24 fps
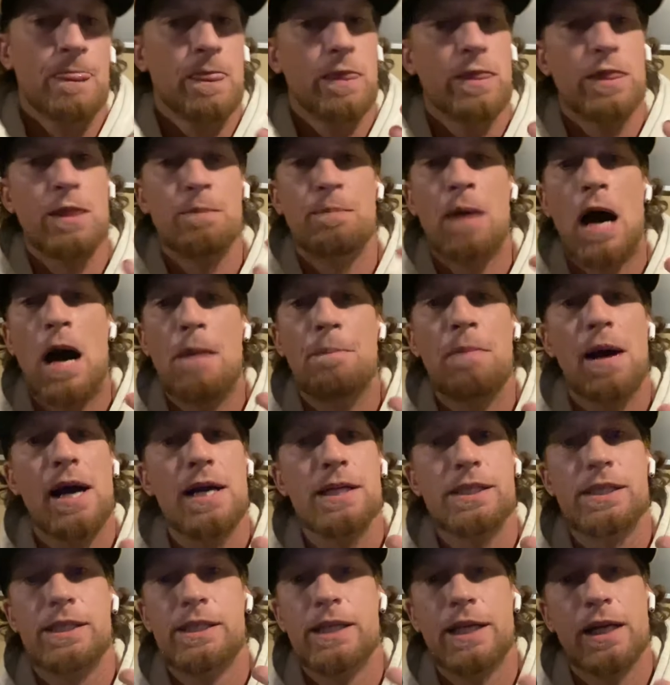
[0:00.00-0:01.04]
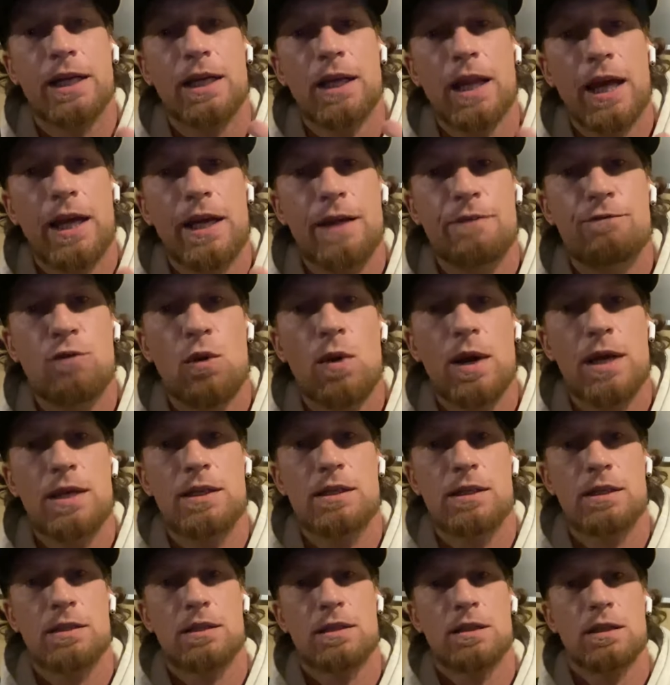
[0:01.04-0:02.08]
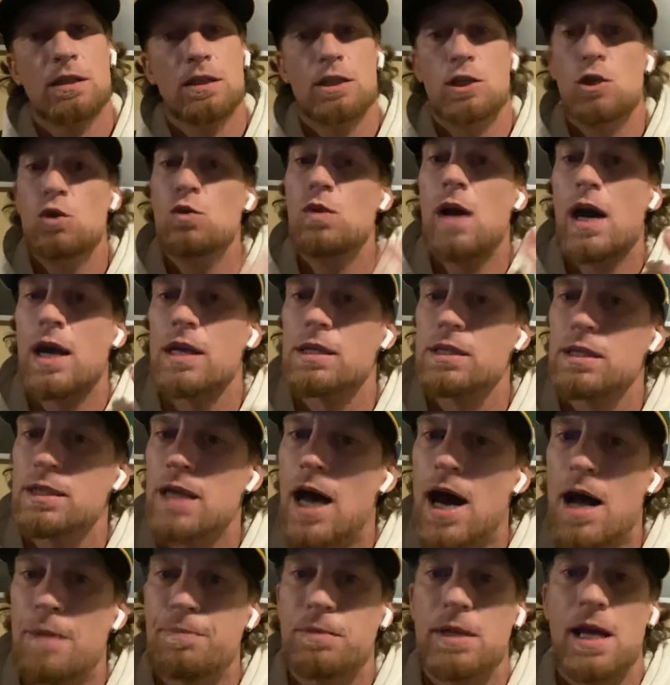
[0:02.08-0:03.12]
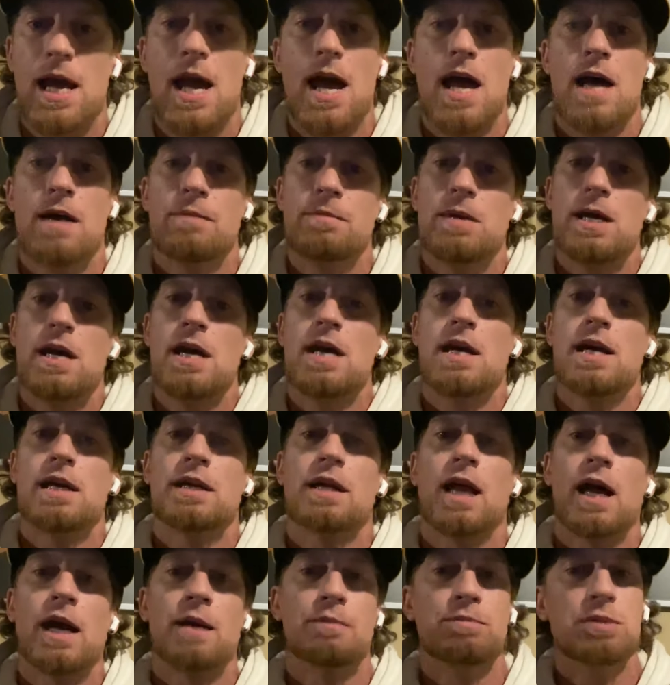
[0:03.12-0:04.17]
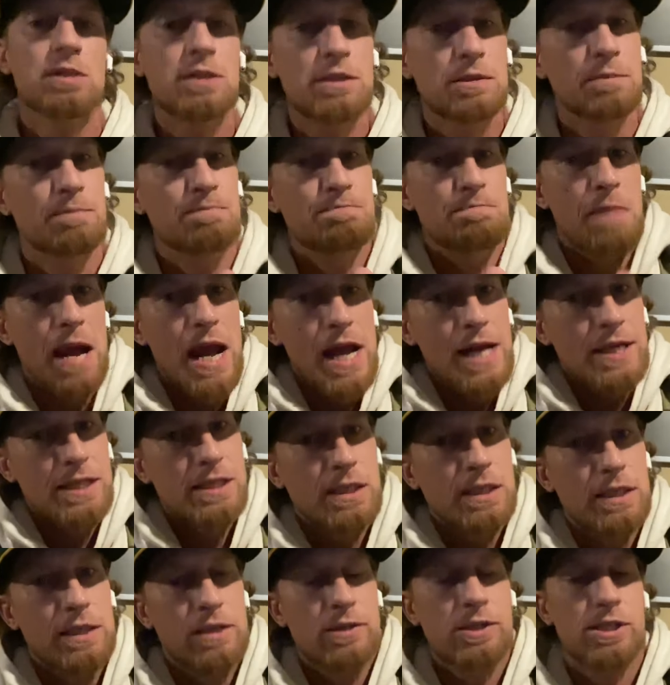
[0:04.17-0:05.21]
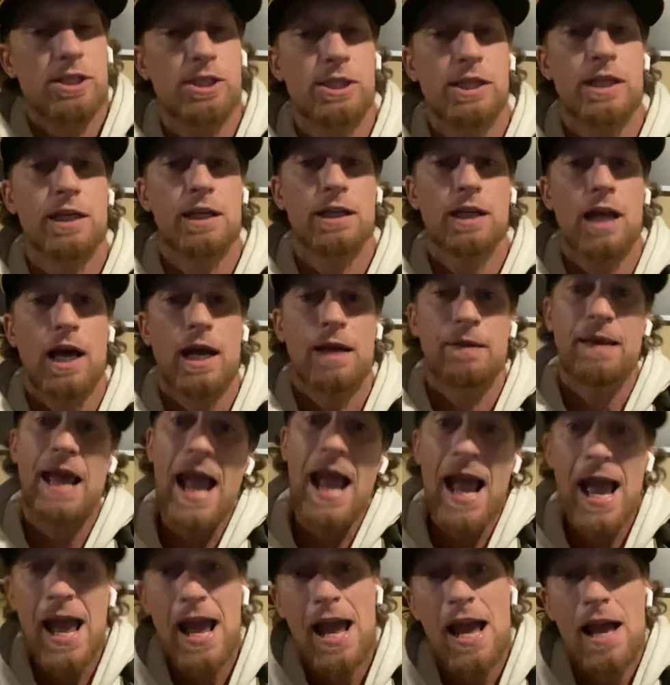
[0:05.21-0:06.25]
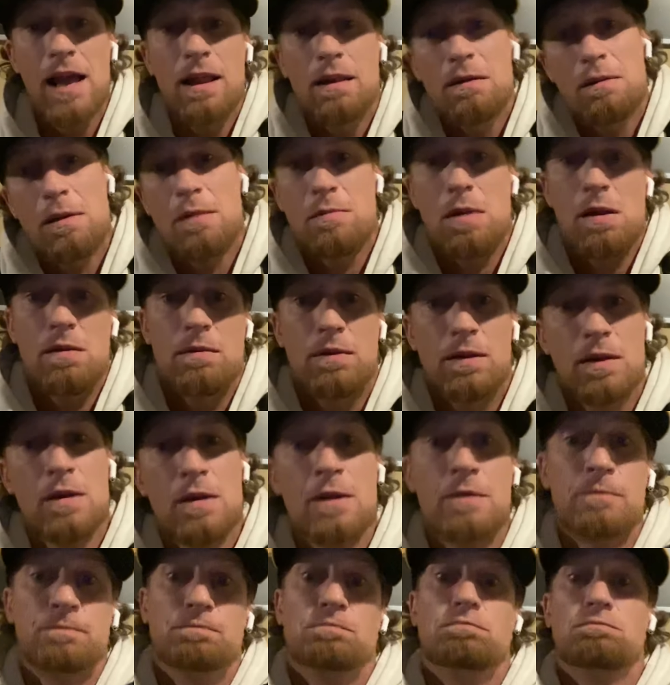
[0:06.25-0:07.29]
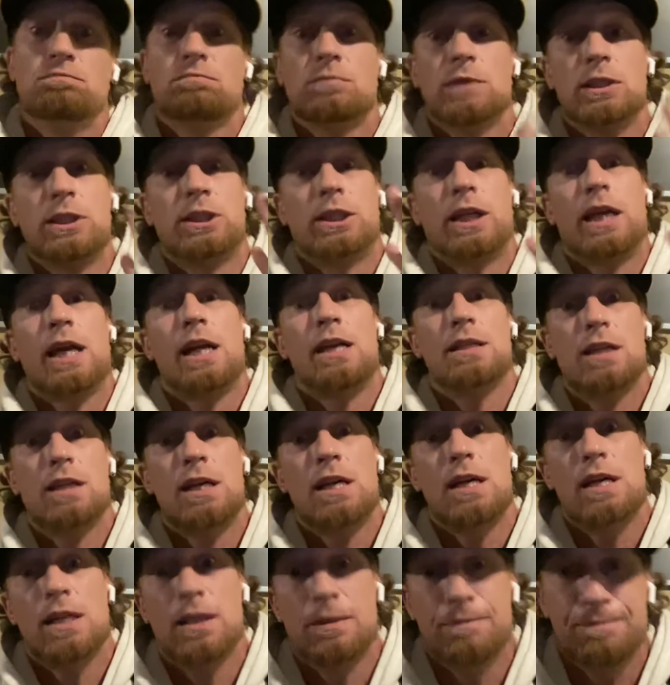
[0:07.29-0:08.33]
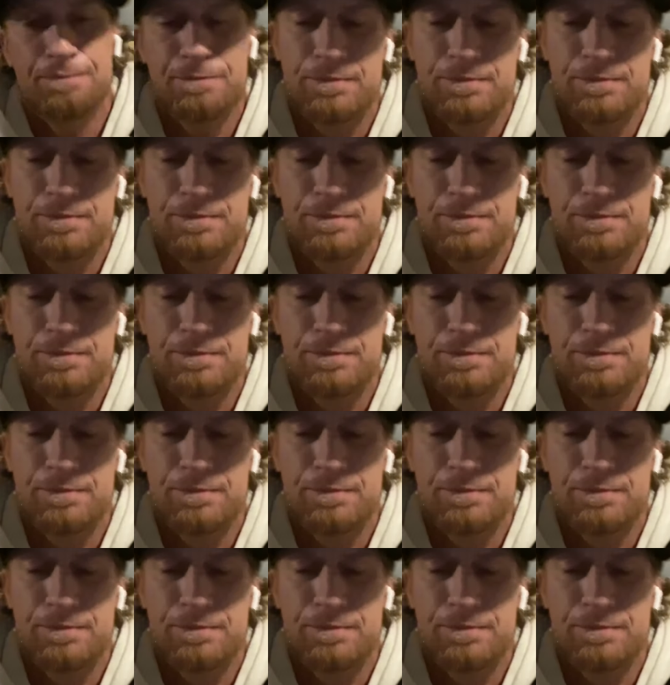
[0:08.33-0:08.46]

the Popeyes chicken lady voice, you gotta stop that, man. Like, put some bass in your shit. Like, this chicken is good.